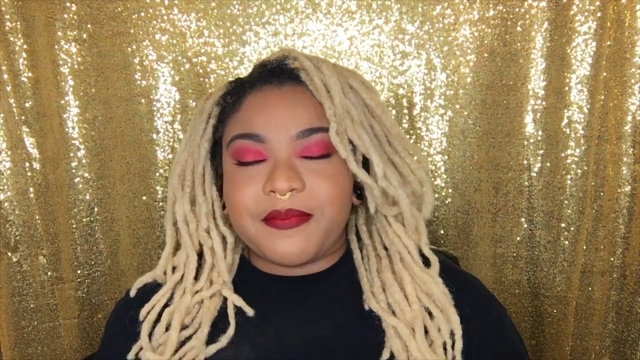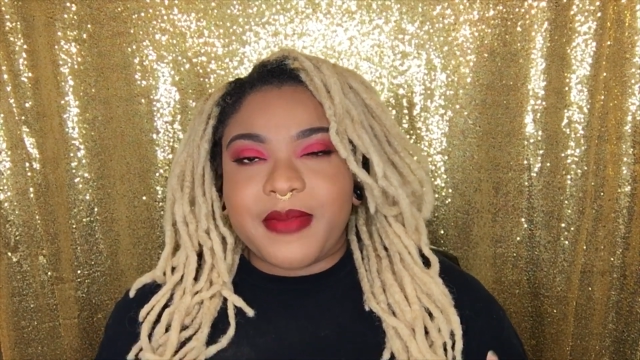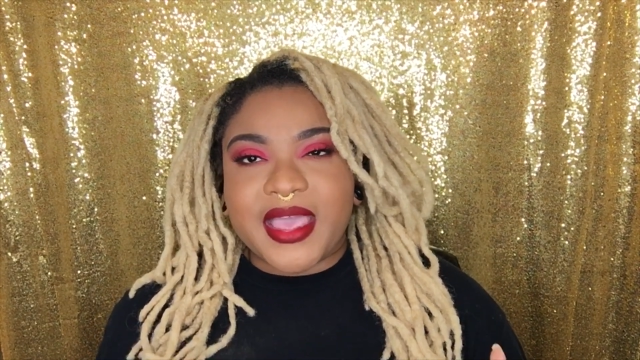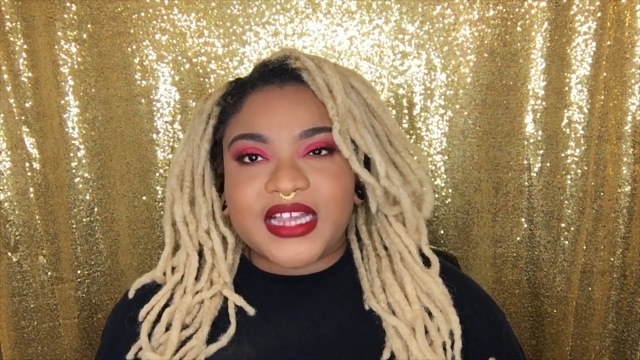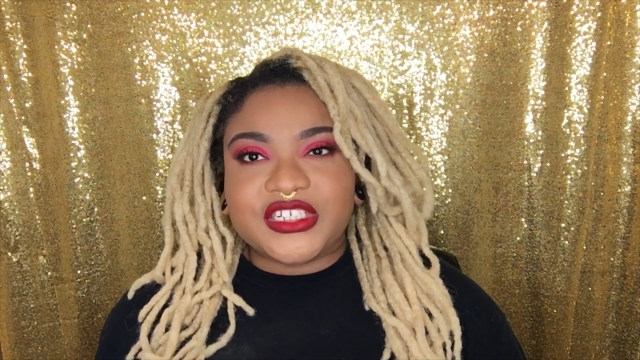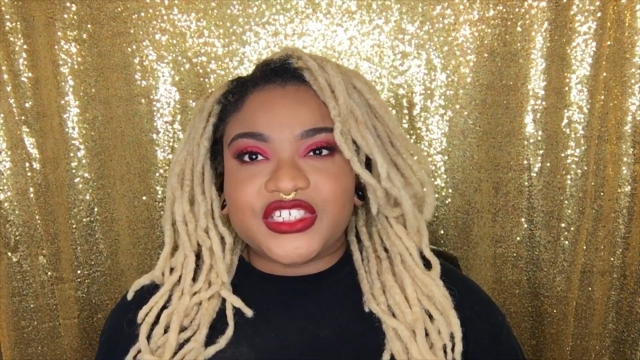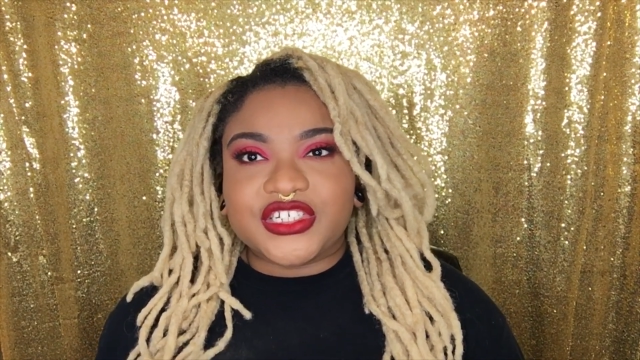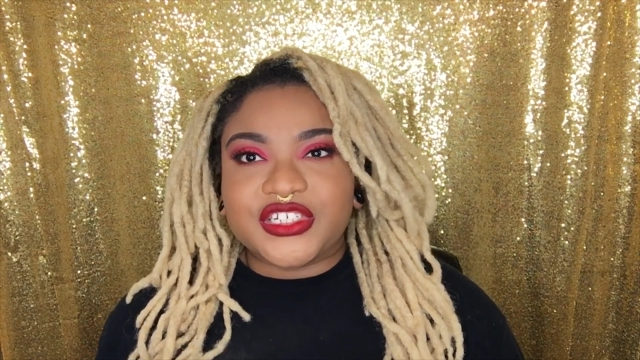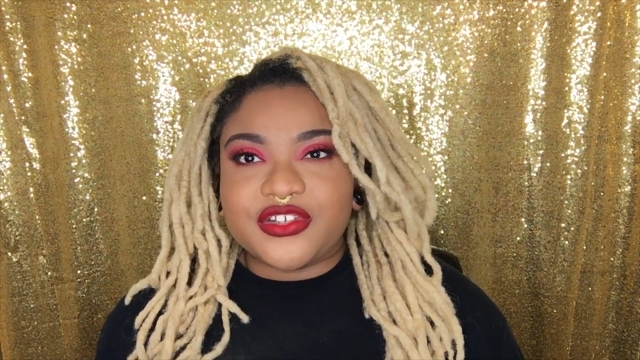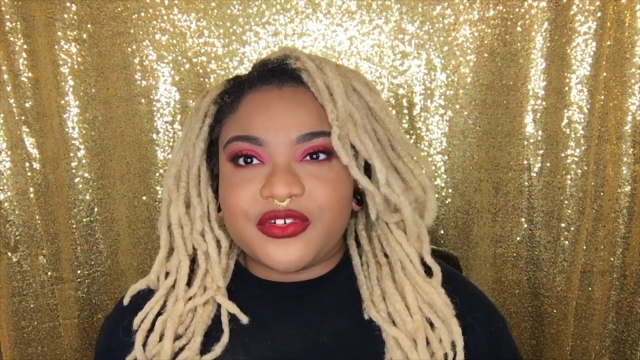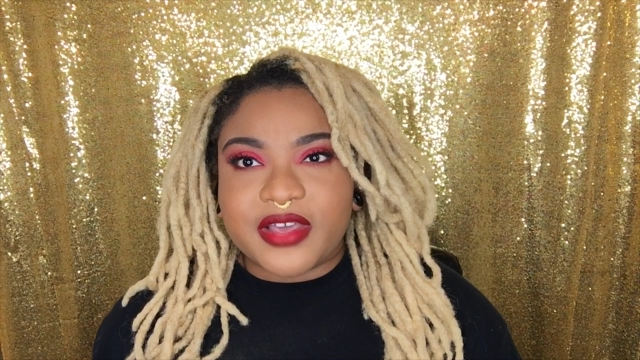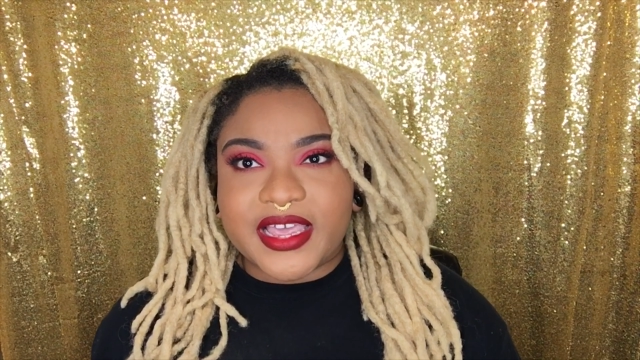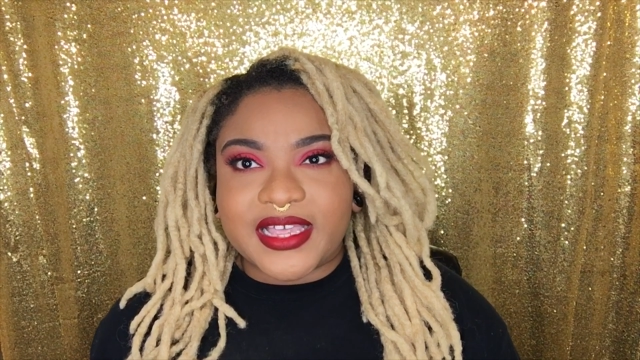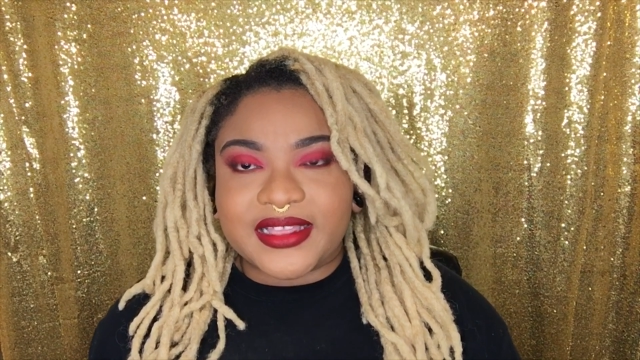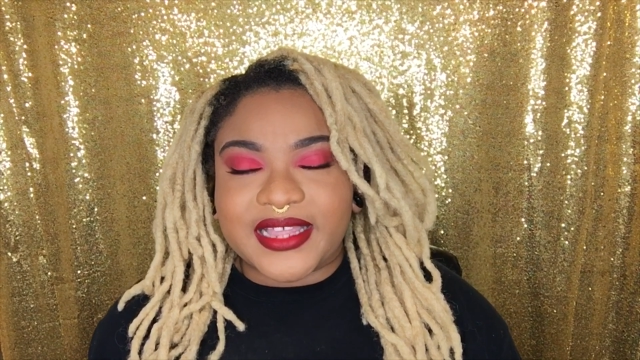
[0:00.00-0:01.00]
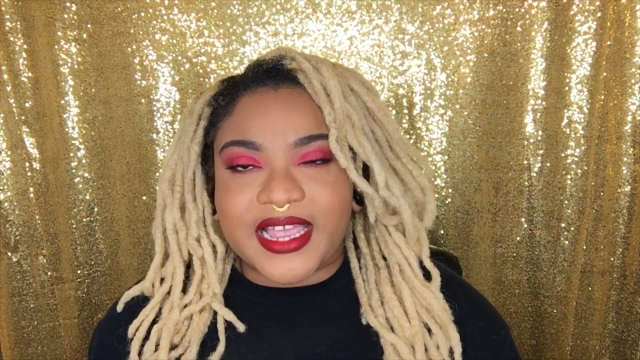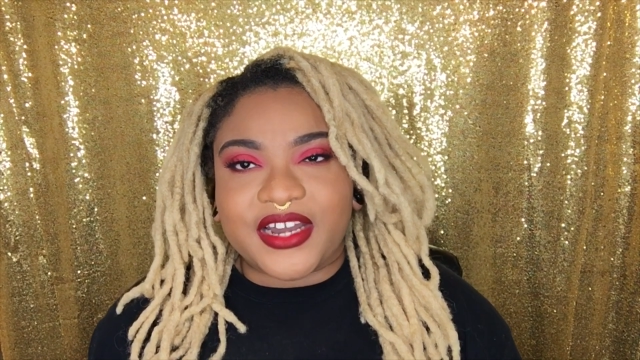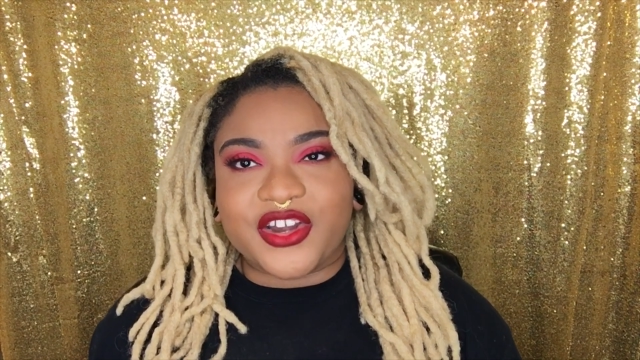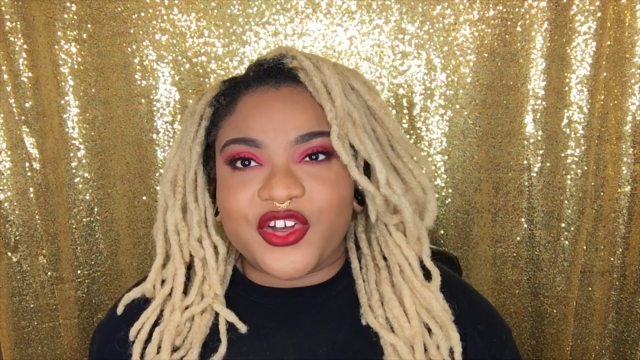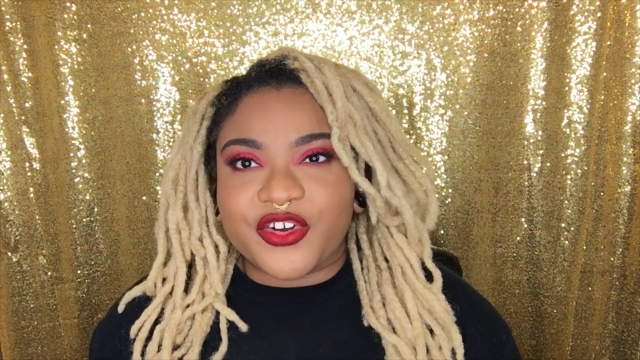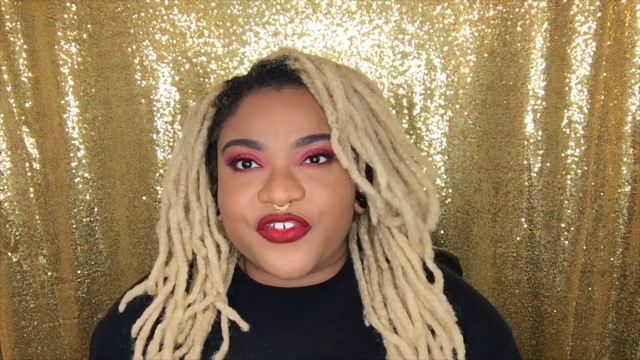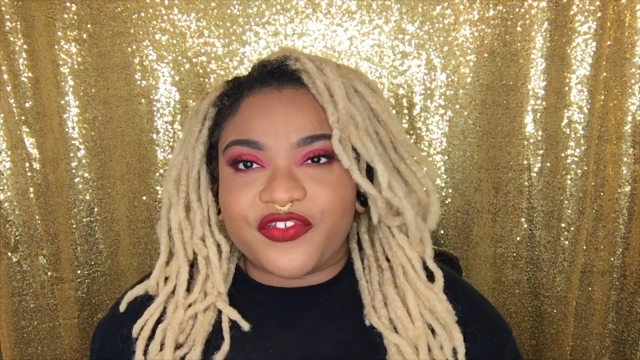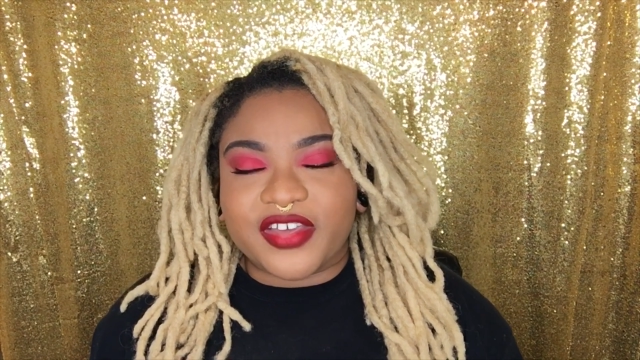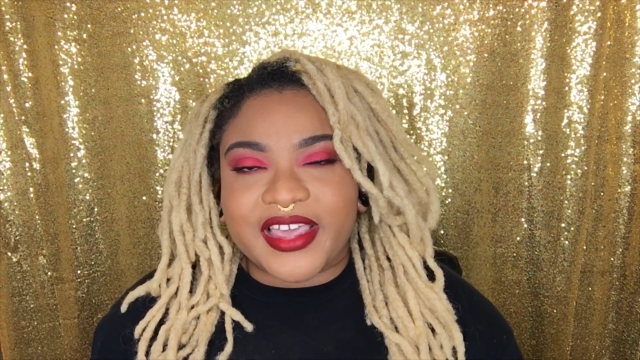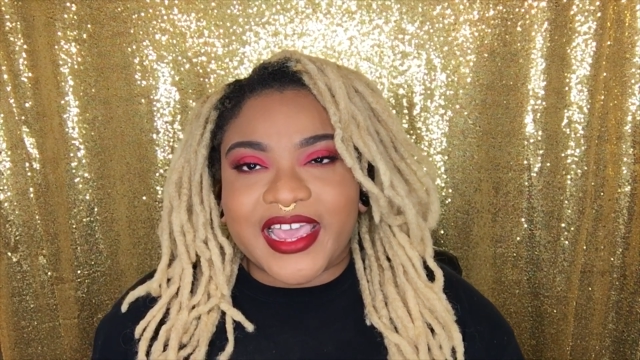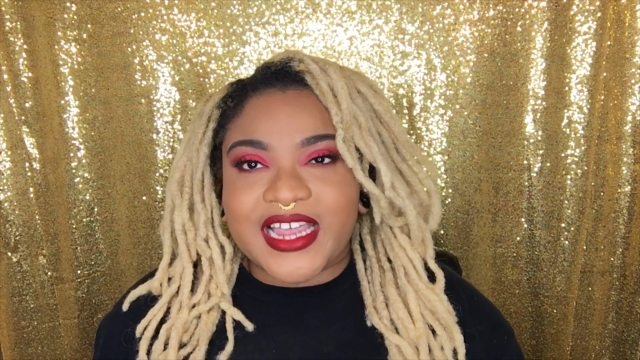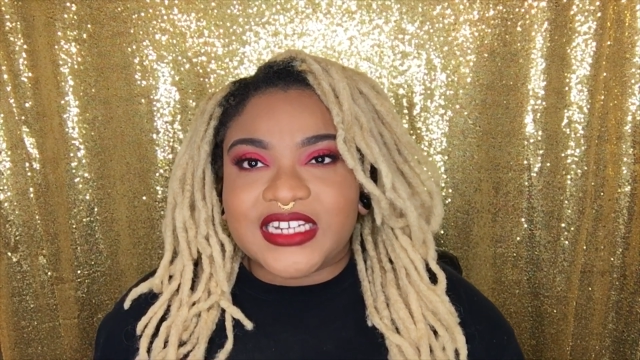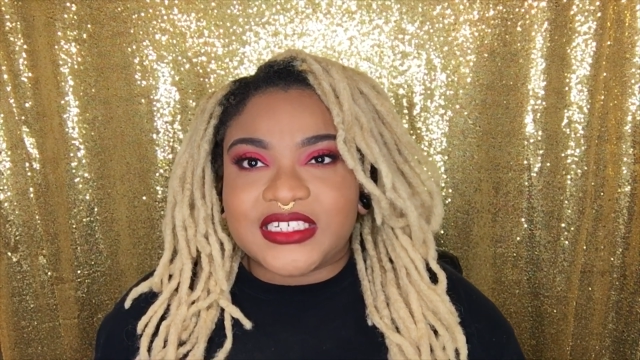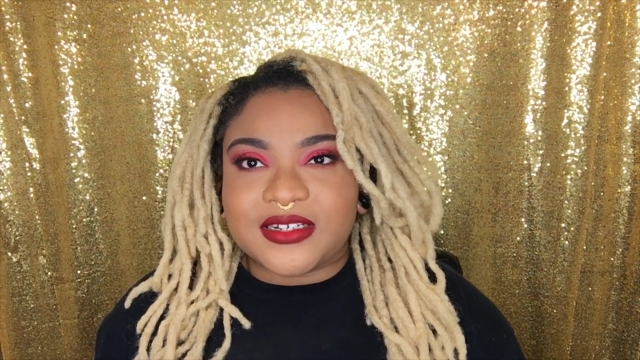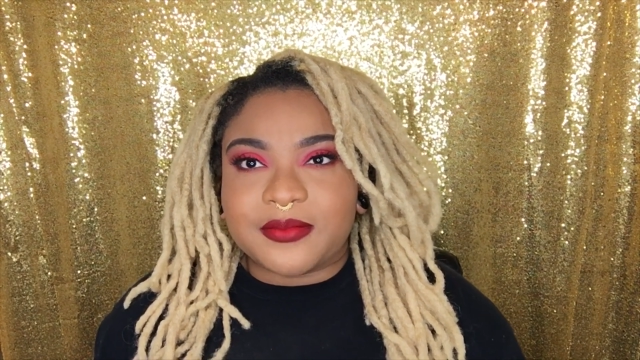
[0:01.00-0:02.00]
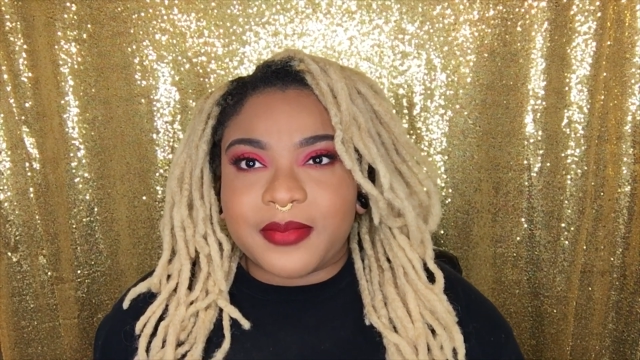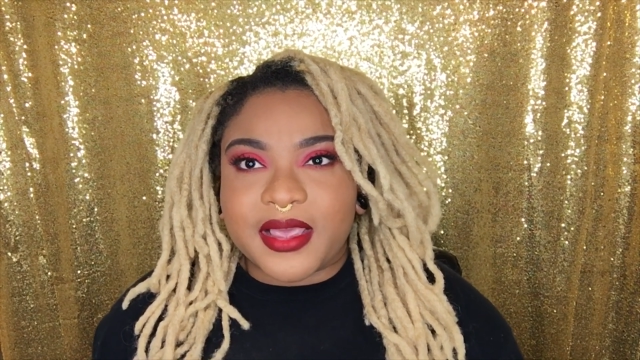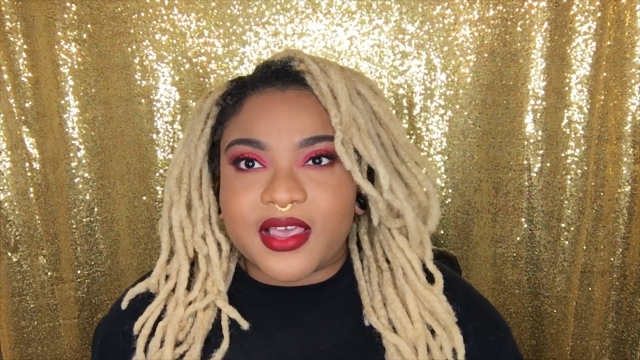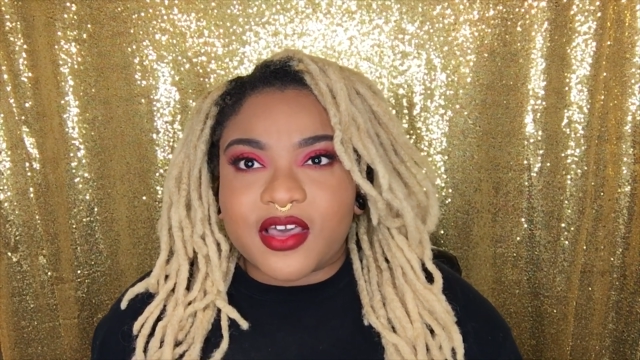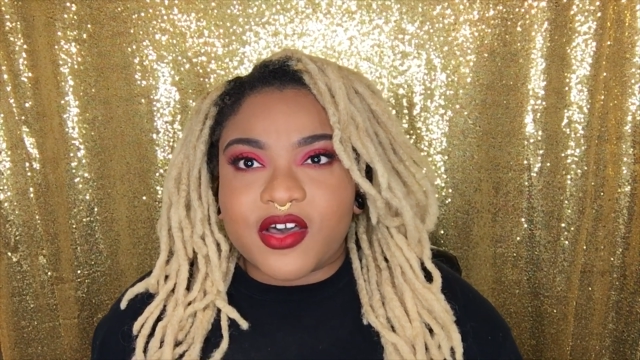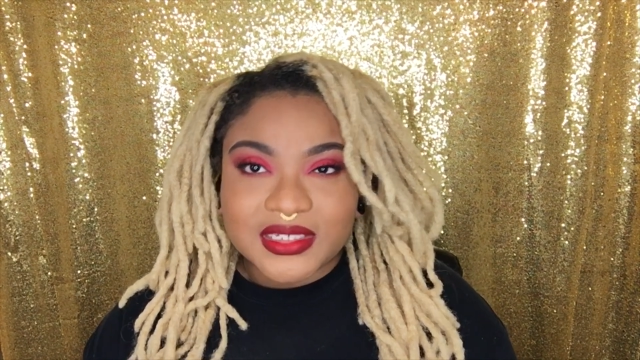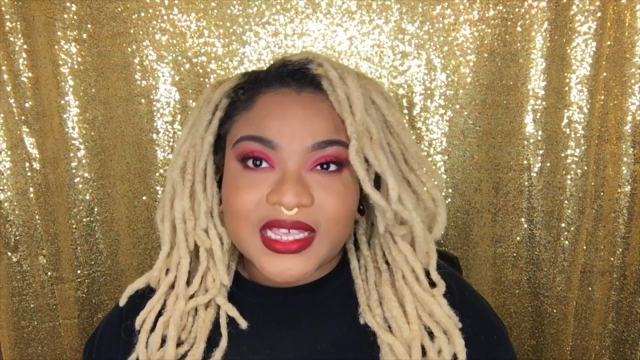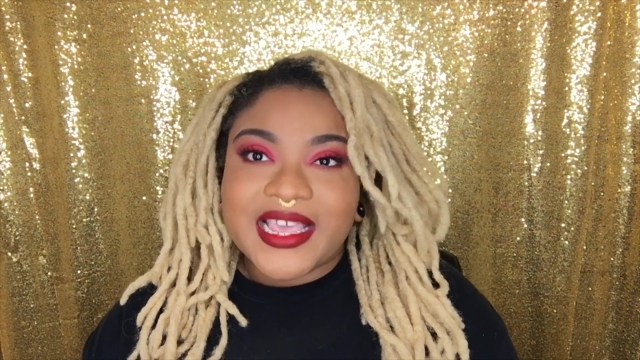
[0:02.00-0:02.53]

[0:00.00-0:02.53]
Make sure you hit that notification bell.